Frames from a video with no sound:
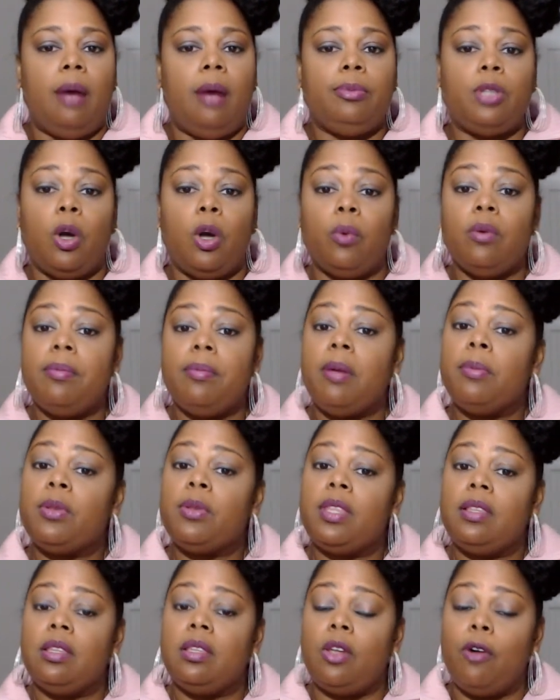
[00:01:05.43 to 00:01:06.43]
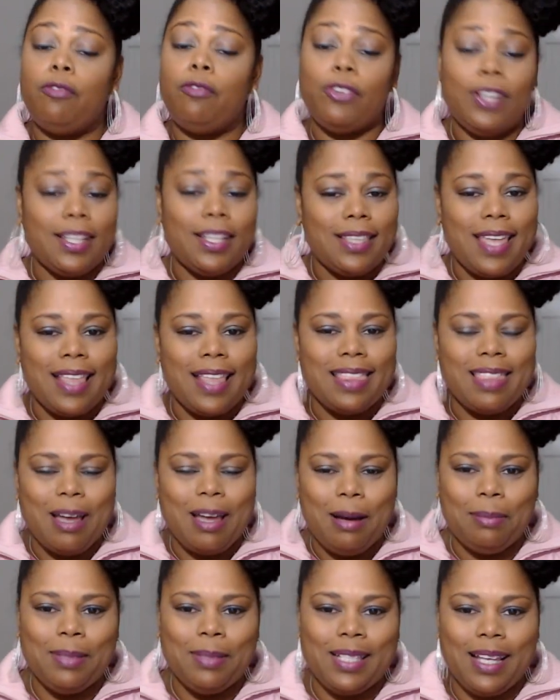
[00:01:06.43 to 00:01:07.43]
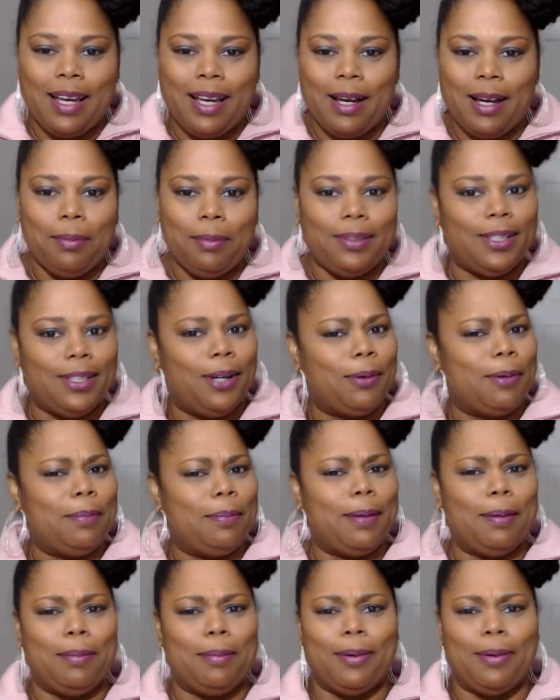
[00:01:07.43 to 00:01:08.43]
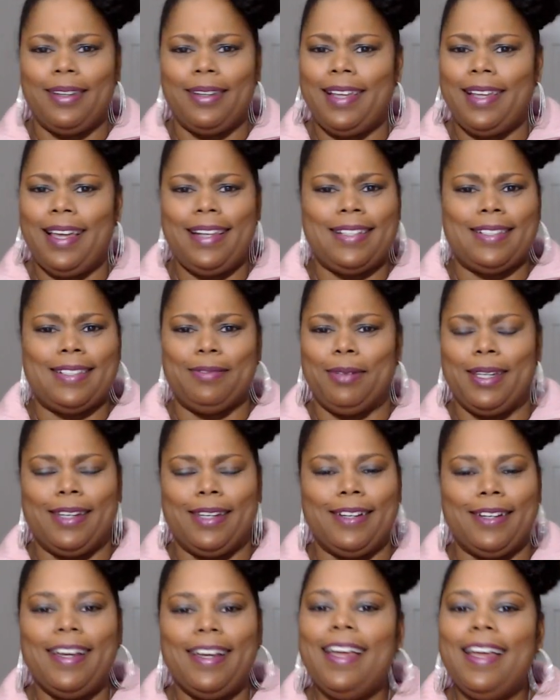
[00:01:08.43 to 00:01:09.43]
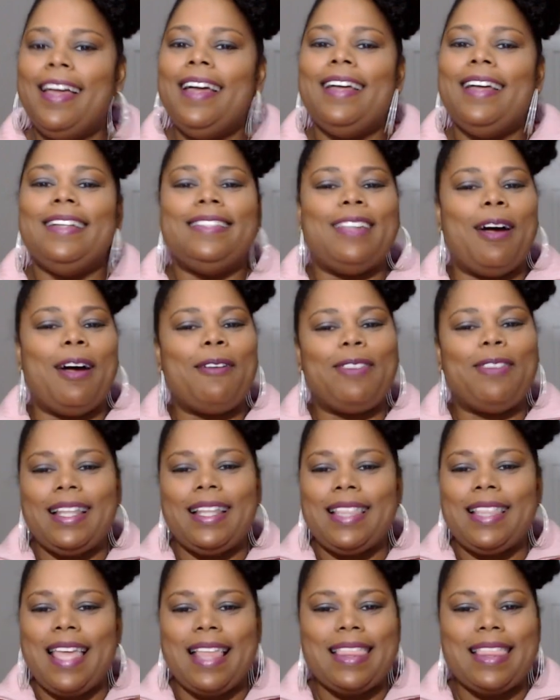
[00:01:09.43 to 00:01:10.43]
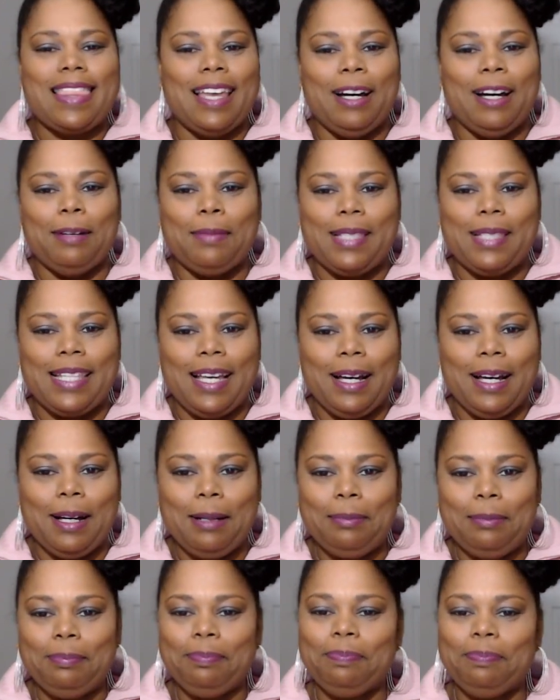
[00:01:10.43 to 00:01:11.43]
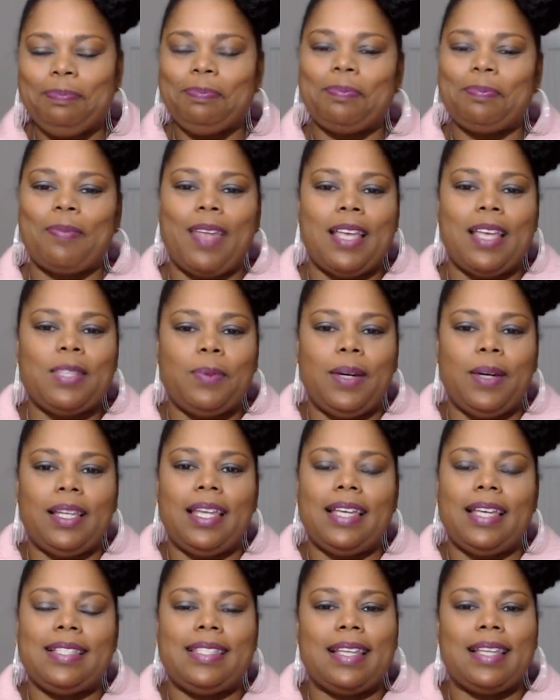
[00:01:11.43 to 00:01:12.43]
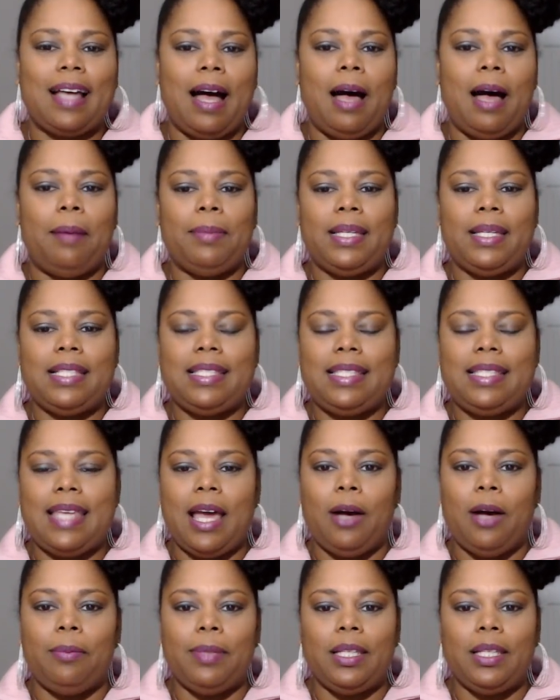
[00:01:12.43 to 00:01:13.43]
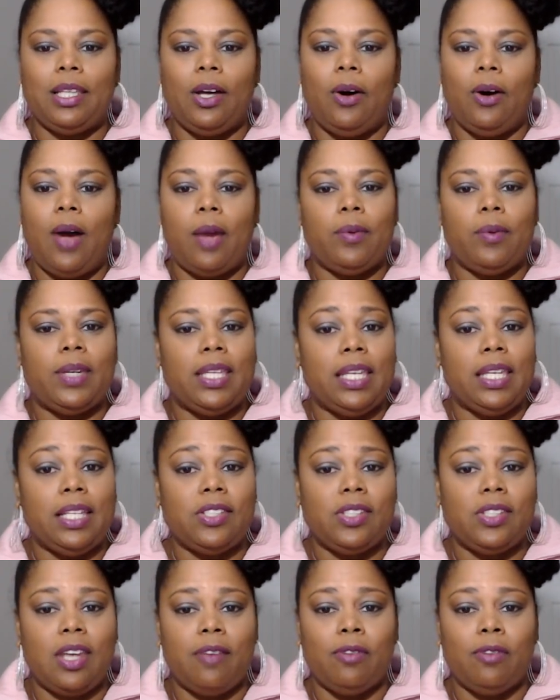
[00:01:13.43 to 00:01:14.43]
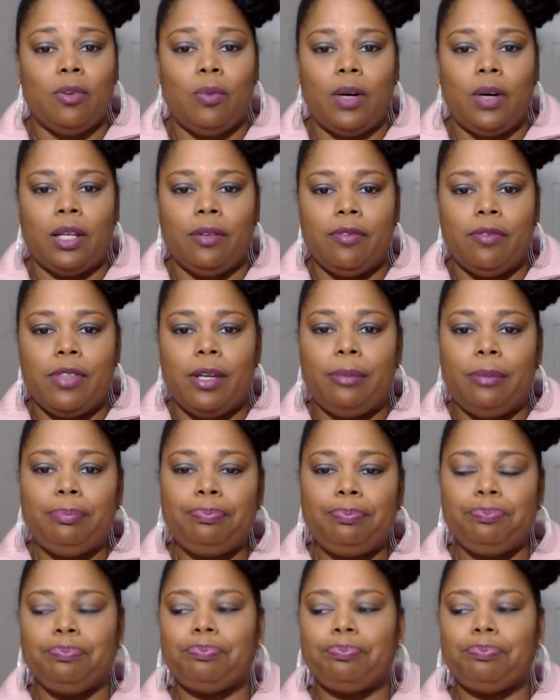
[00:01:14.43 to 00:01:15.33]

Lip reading: Don't forget that thumbs up. That is weird. Don't forget that thumbs up, as well as the comments down below. I read each and every one of them.